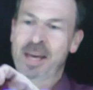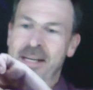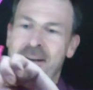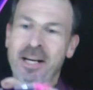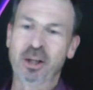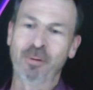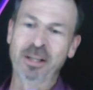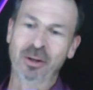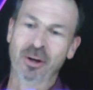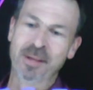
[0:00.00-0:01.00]
that 90
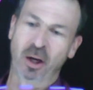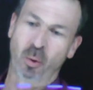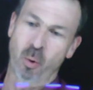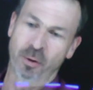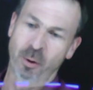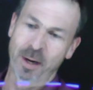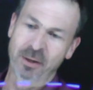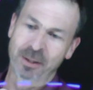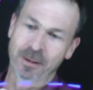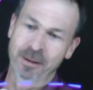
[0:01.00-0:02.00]
degree turn, that quarter of the way
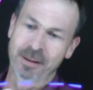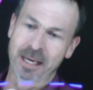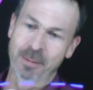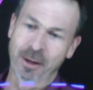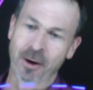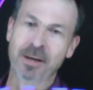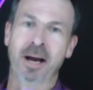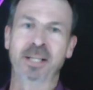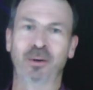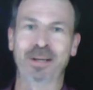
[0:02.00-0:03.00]
turn. There we go,
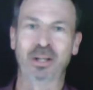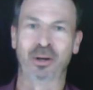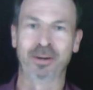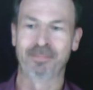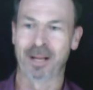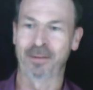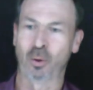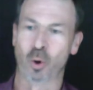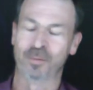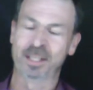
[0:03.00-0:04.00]
90 degree turn, like the
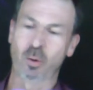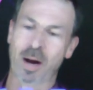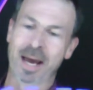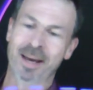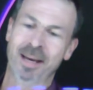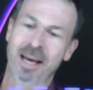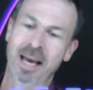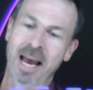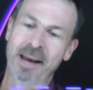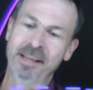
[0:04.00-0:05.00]
quarter of a square.
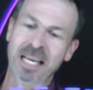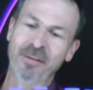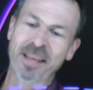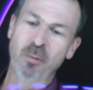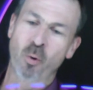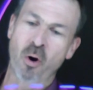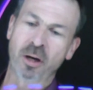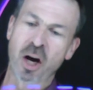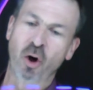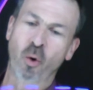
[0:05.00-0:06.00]
And let's have her then
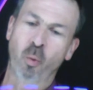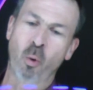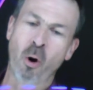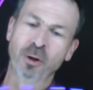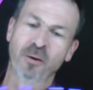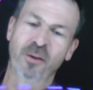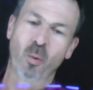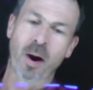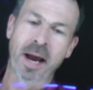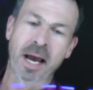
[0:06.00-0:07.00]
walk a quarter of
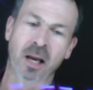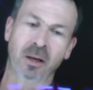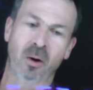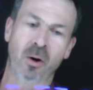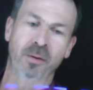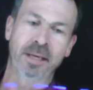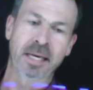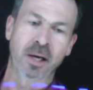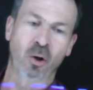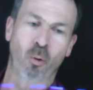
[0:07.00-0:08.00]
the way along
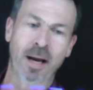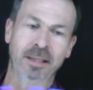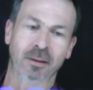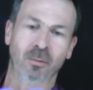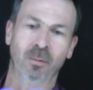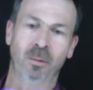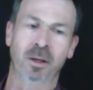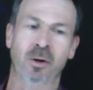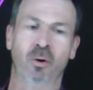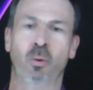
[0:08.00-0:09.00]
the equator.
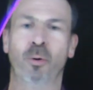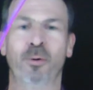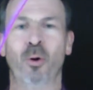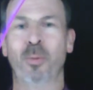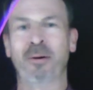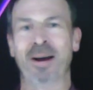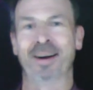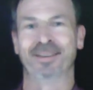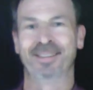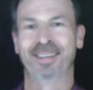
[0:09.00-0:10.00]
Whoa, quarter all the way
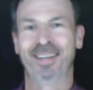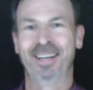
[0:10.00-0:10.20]
around.